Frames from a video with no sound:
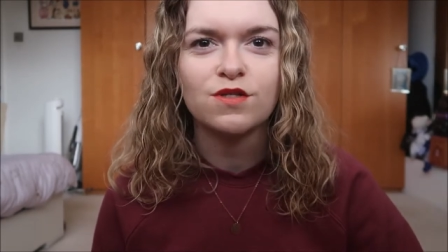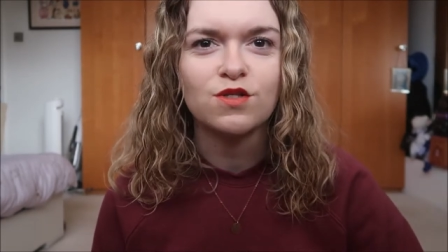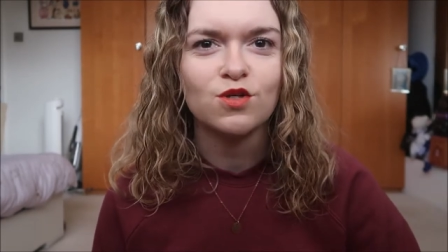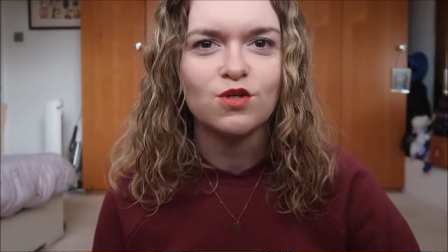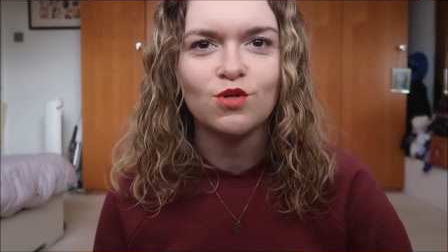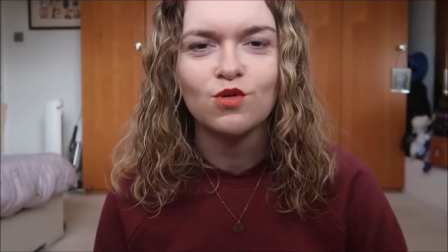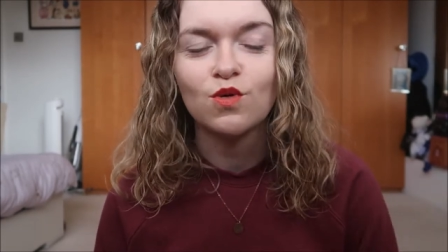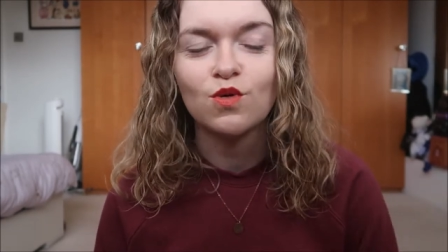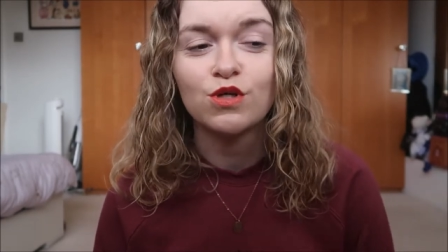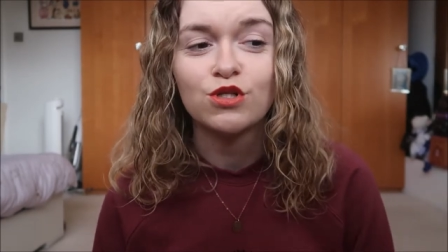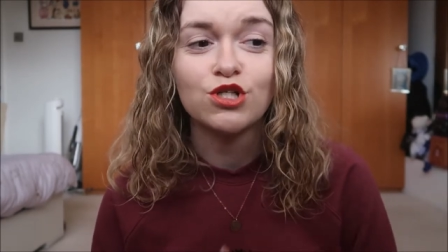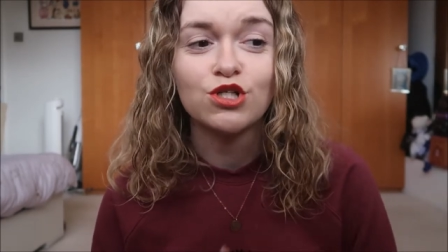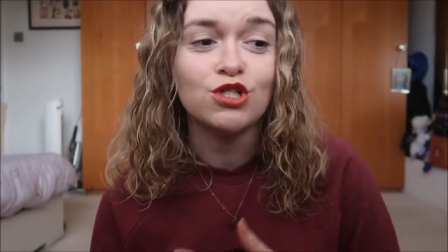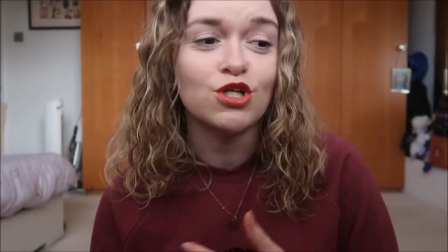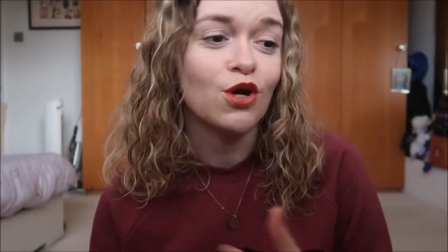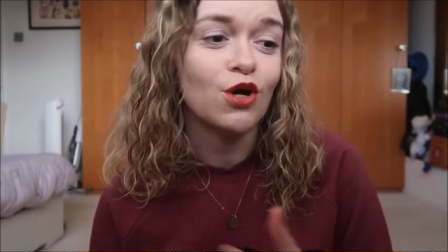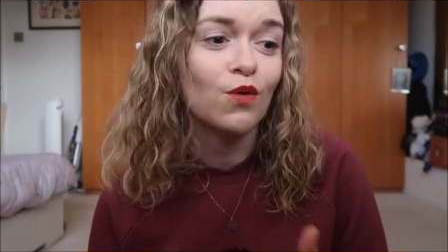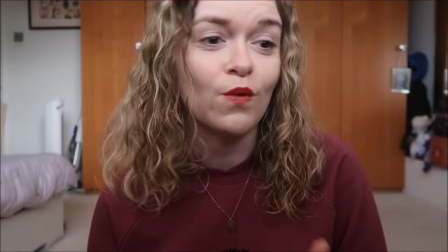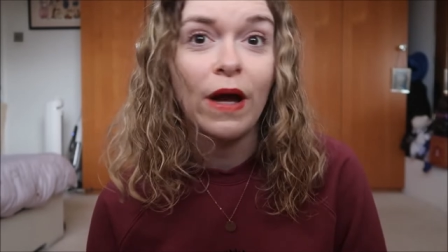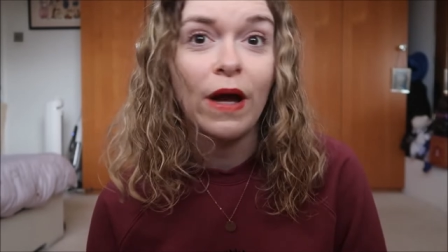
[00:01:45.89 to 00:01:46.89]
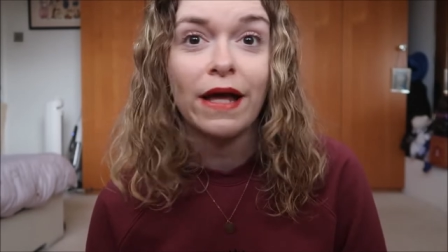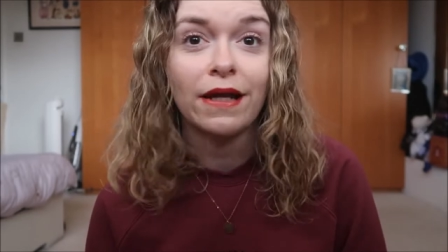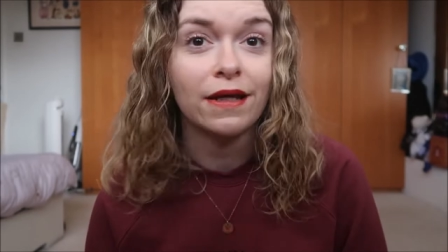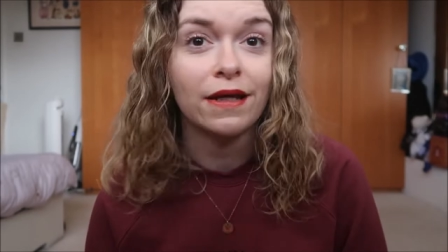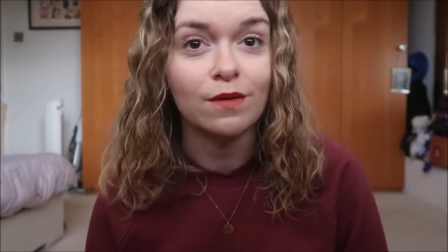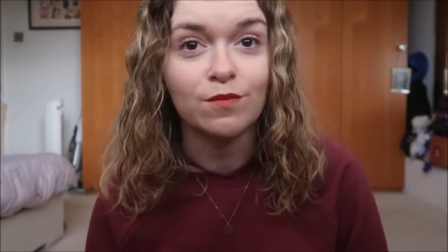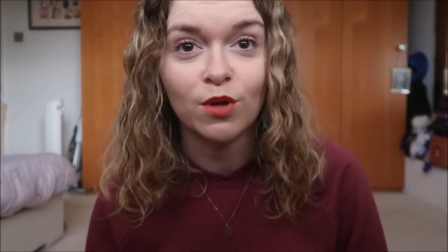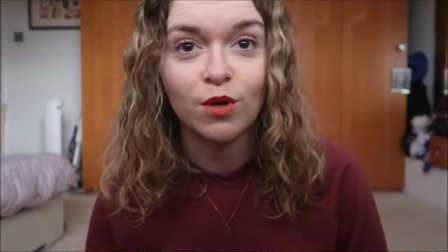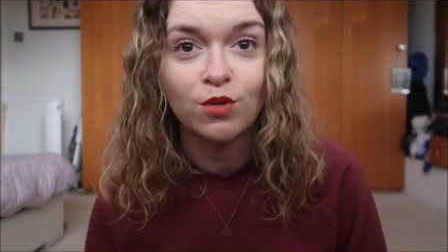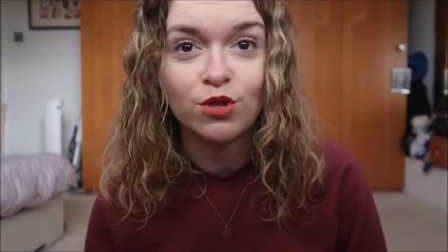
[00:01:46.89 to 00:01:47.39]
to show any
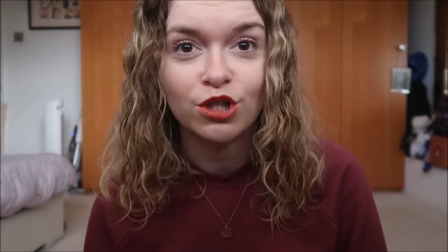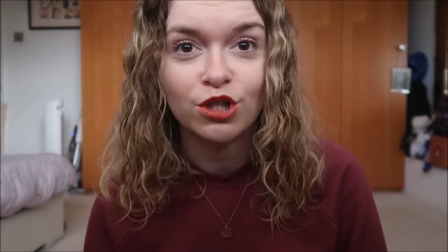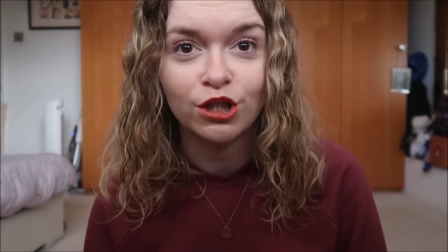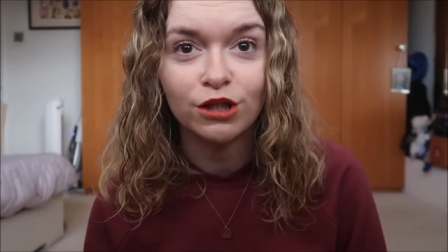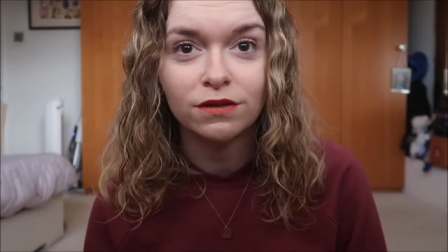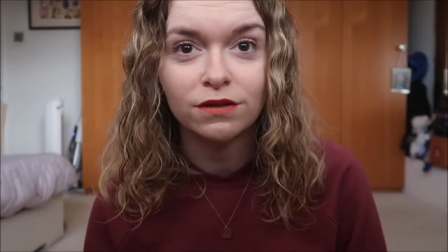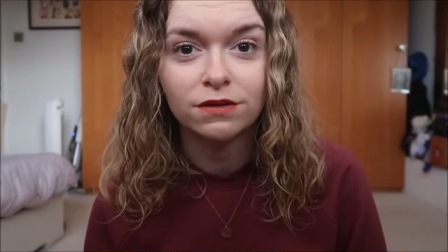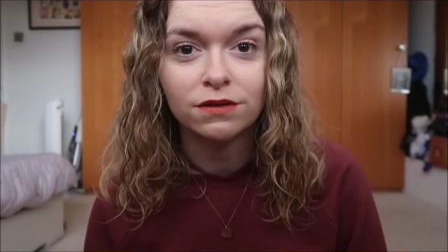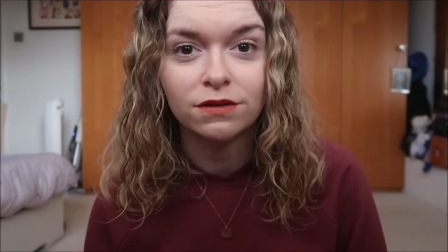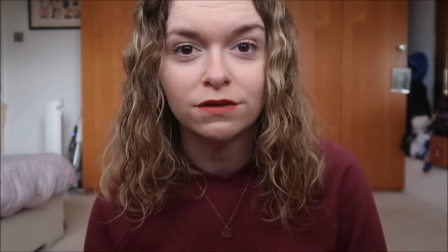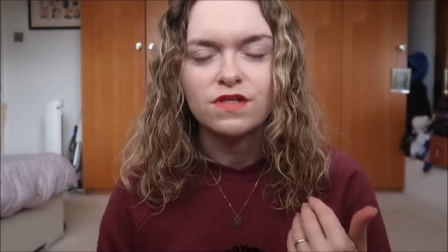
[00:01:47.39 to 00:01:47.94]
emotion.